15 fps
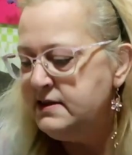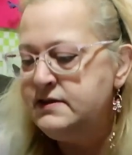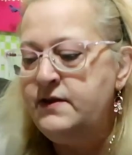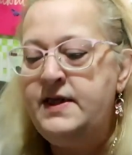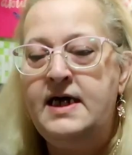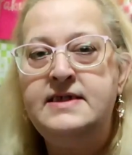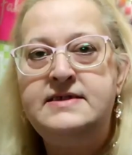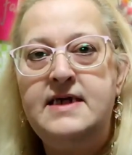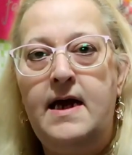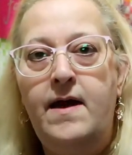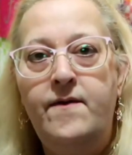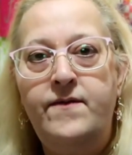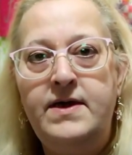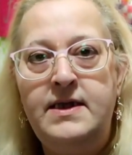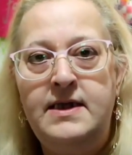So that's
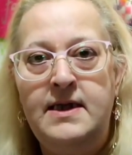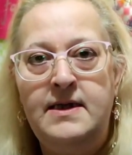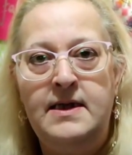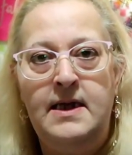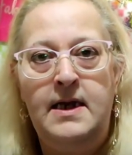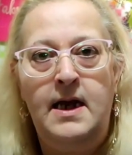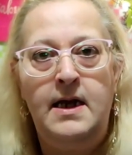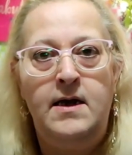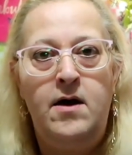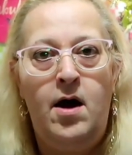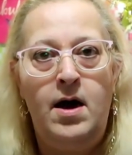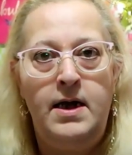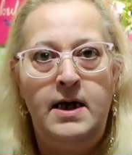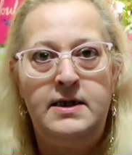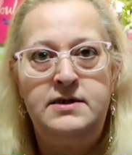everything that I
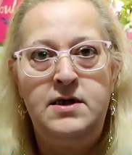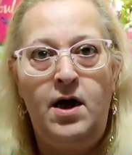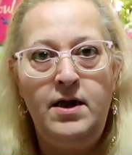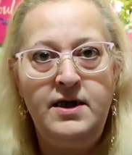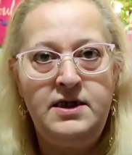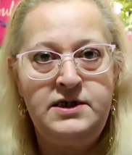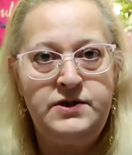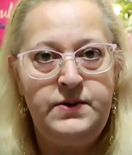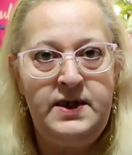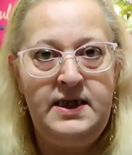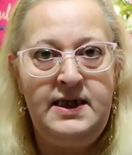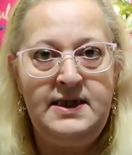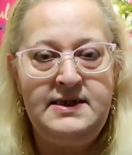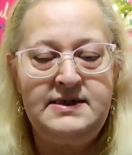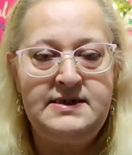got at Dollar Tree
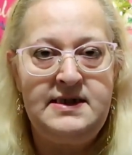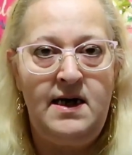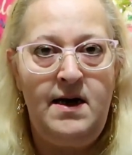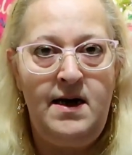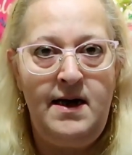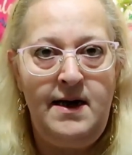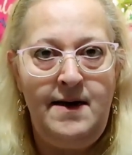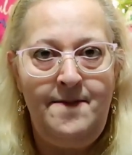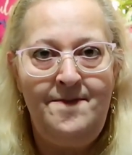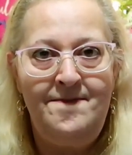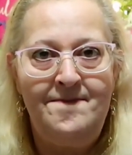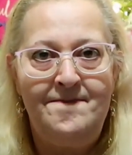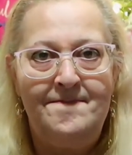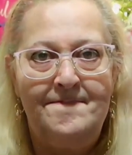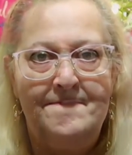this
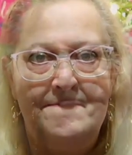time.